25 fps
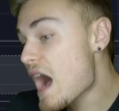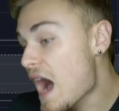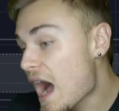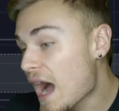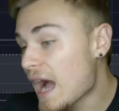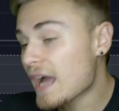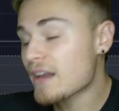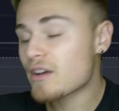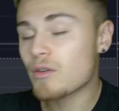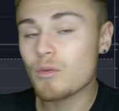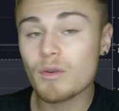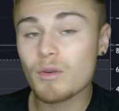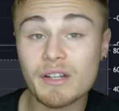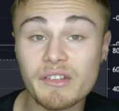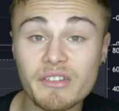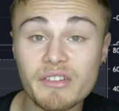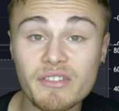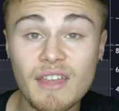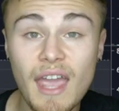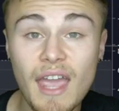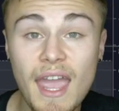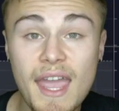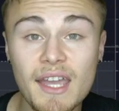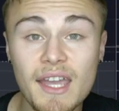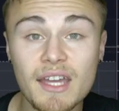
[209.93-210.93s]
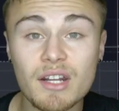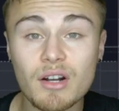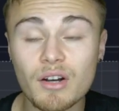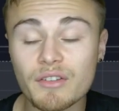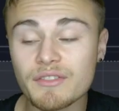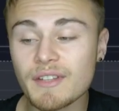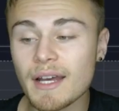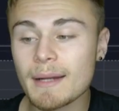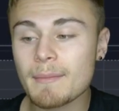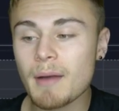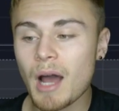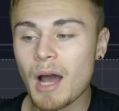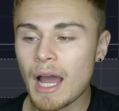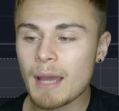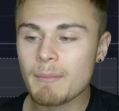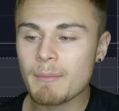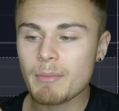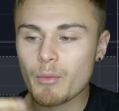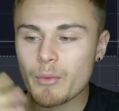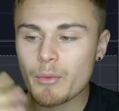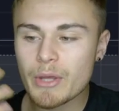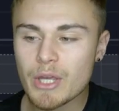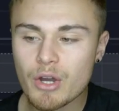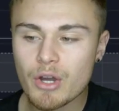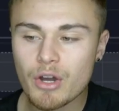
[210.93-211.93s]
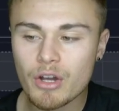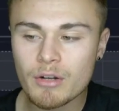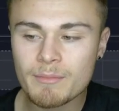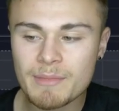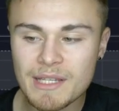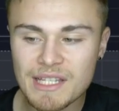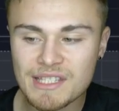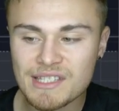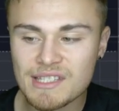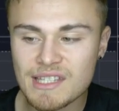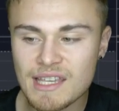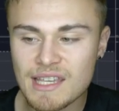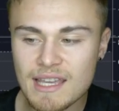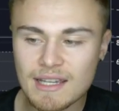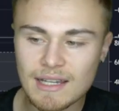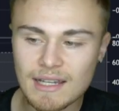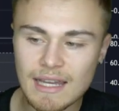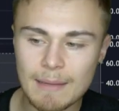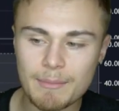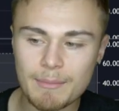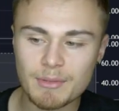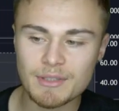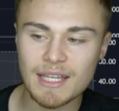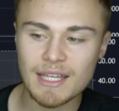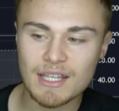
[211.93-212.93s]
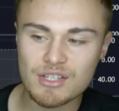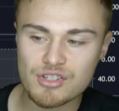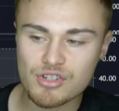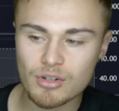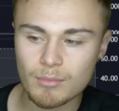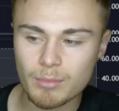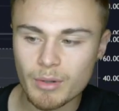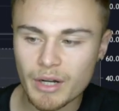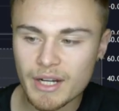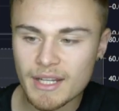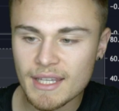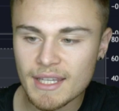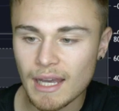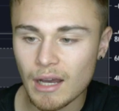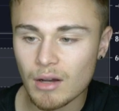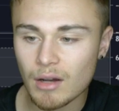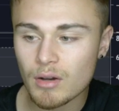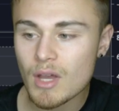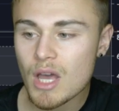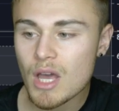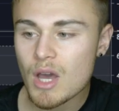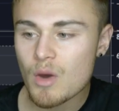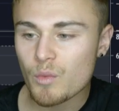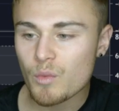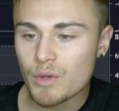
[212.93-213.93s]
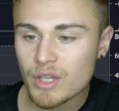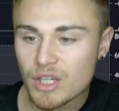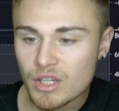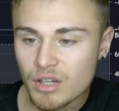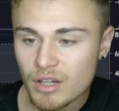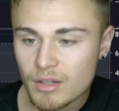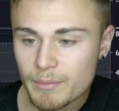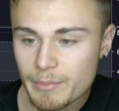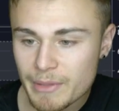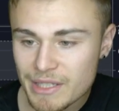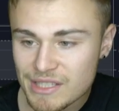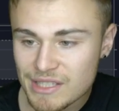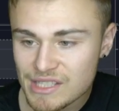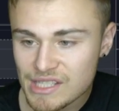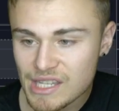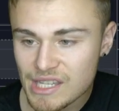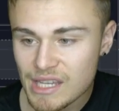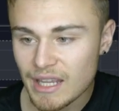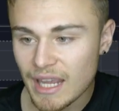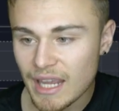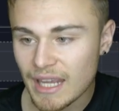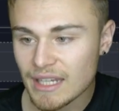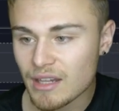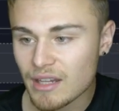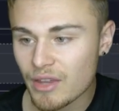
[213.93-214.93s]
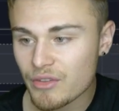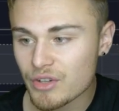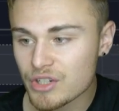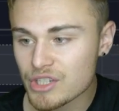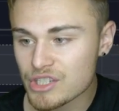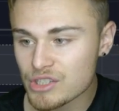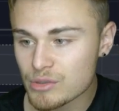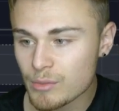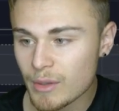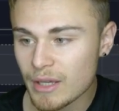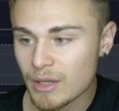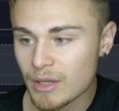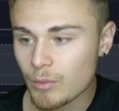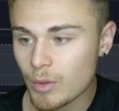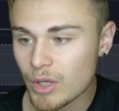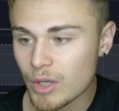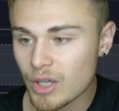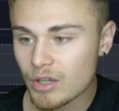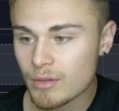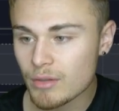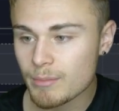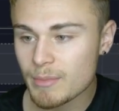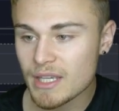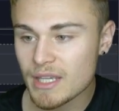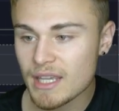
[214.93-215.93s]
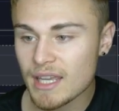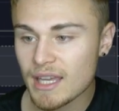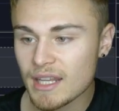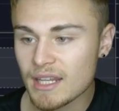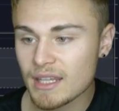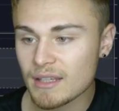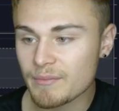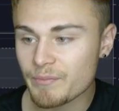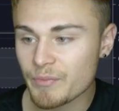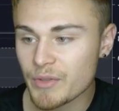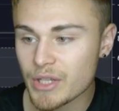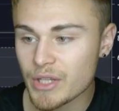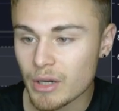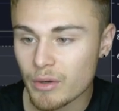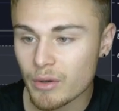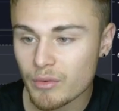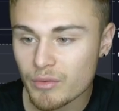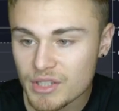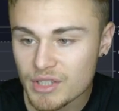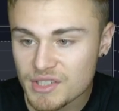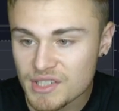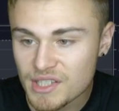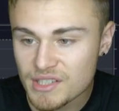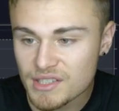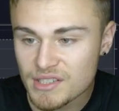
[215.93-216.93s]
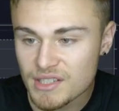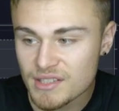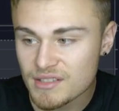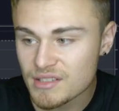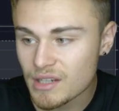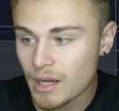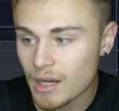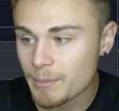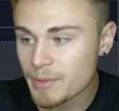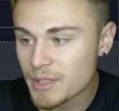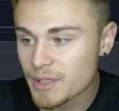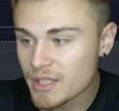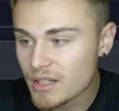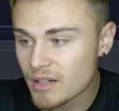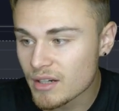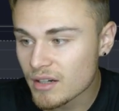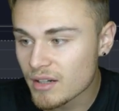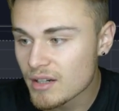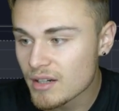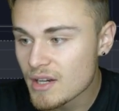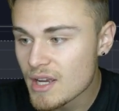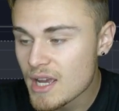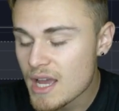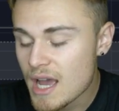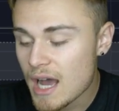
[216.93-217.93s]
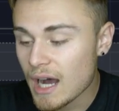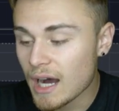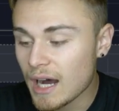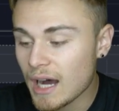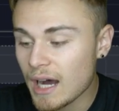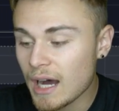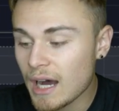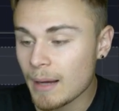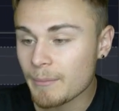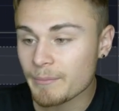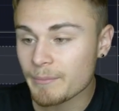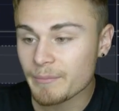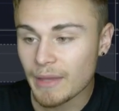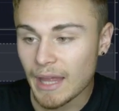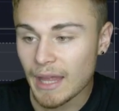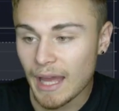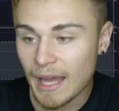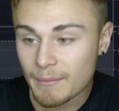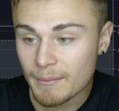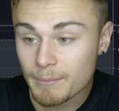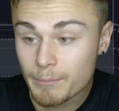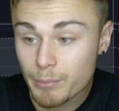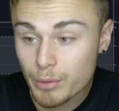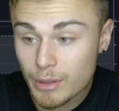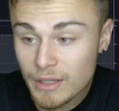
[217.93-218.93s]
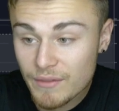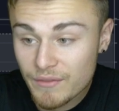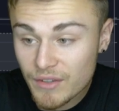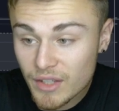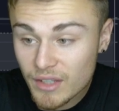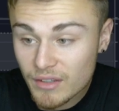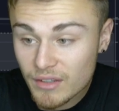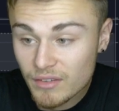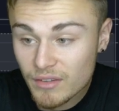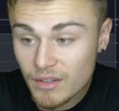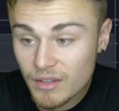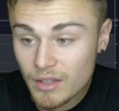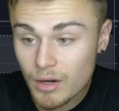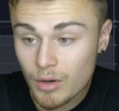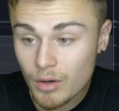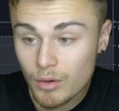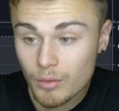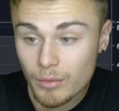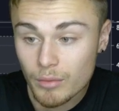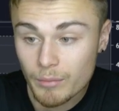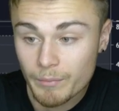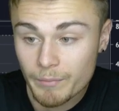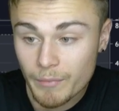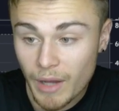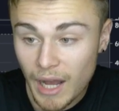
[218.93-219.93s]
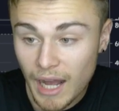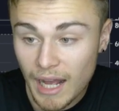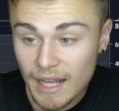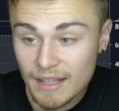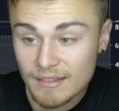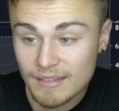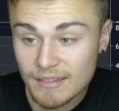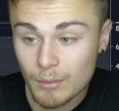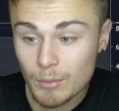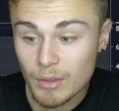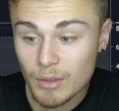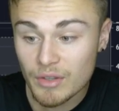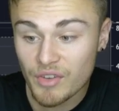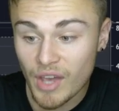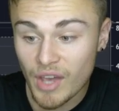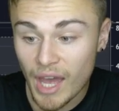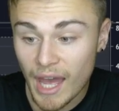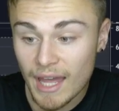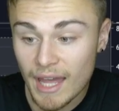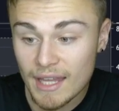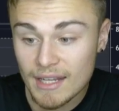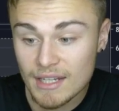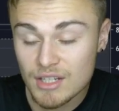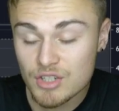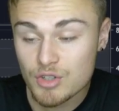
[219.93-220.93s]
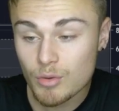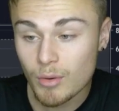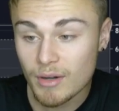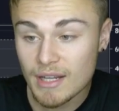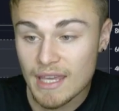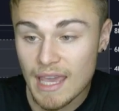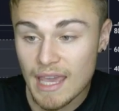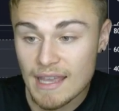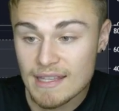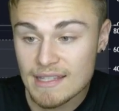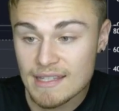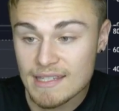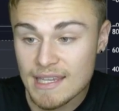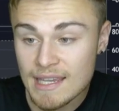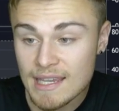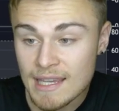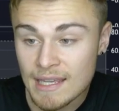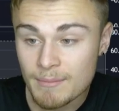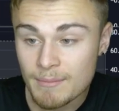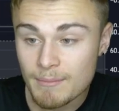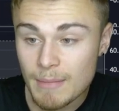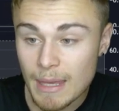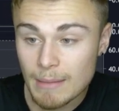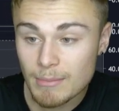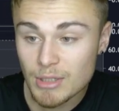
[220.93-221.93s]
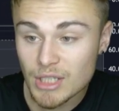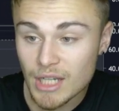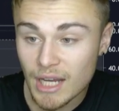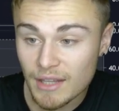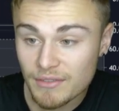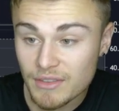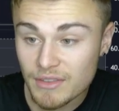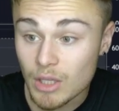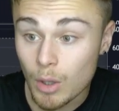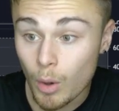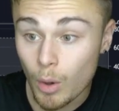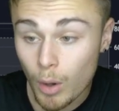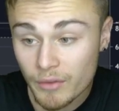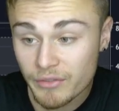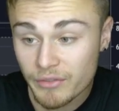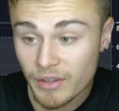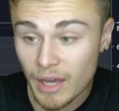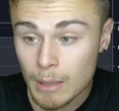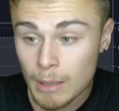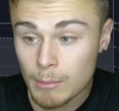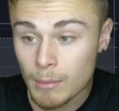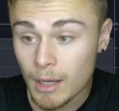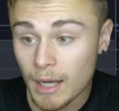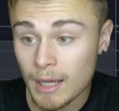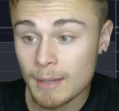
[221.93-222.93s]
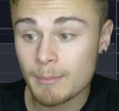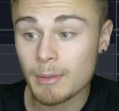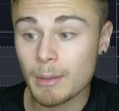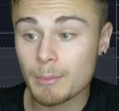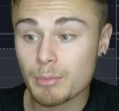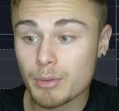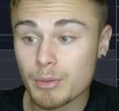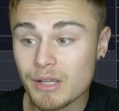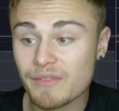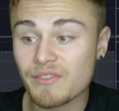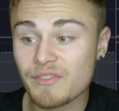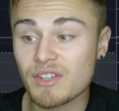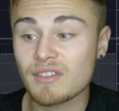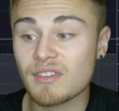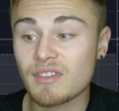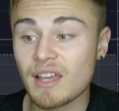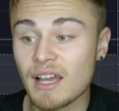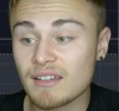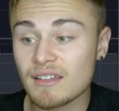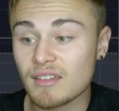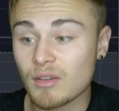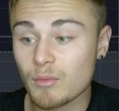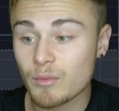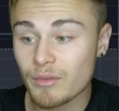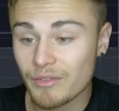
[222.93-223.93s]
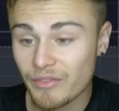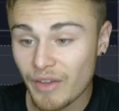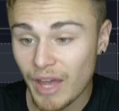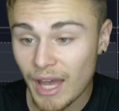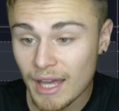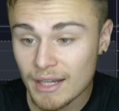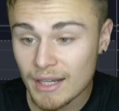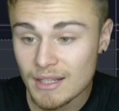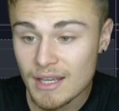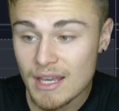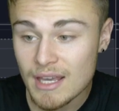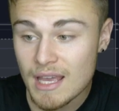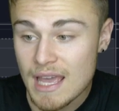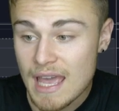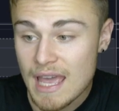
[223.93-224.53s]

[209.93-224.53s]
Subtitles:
I don't want to say an all-time high, but we could be seeing a potential breakout. We could be seeing another swing. We could be hitting, you know, resistance up here at previous, you know, highs that we've had in 2018. Maybe not the all-time high, but previous highs that we've had.